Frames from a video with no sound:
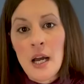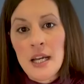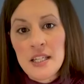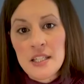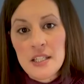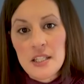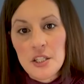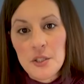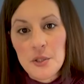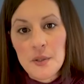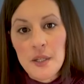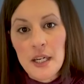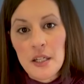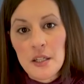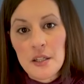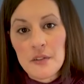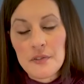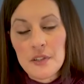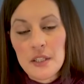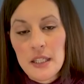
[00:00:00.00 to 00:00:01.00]
ICU
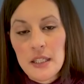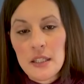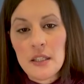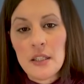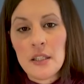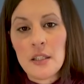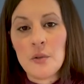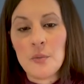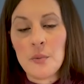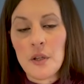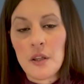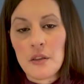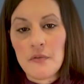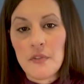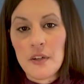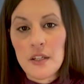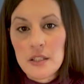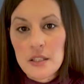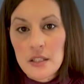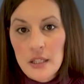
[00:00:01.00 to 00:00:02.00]
care if needed, with
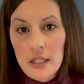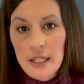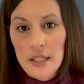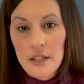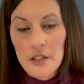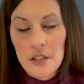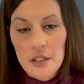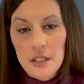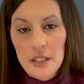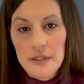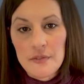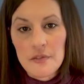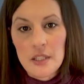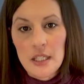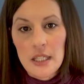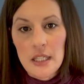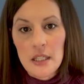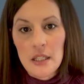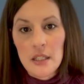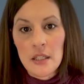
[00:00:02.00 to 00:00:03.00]
ventilator if
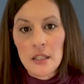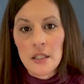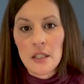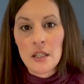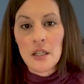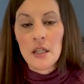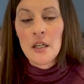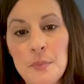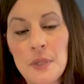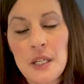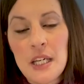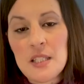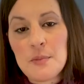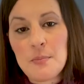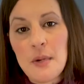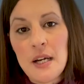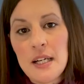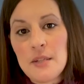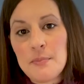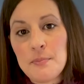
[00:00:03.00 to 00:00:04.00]
needed, because
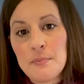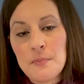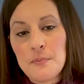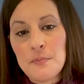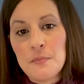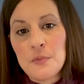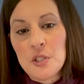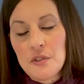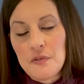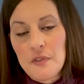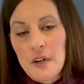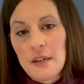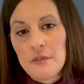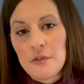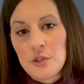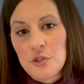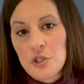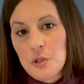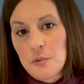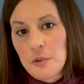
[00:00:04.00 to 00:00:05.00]
my
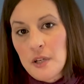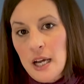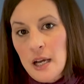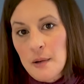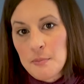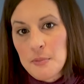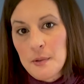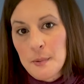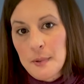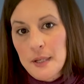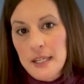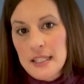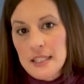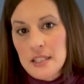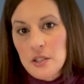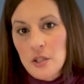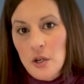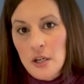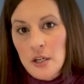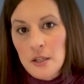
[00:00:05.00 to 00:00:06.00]
survival should not be
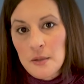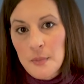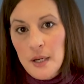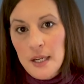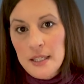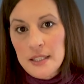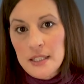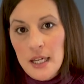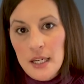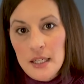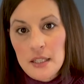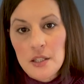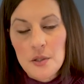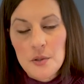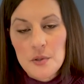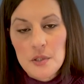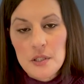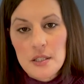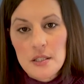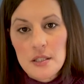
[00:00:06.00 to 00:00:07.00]
based on my
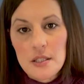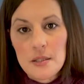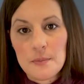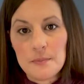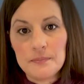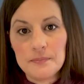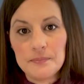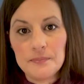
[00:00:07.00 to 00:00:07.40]
diagnosis.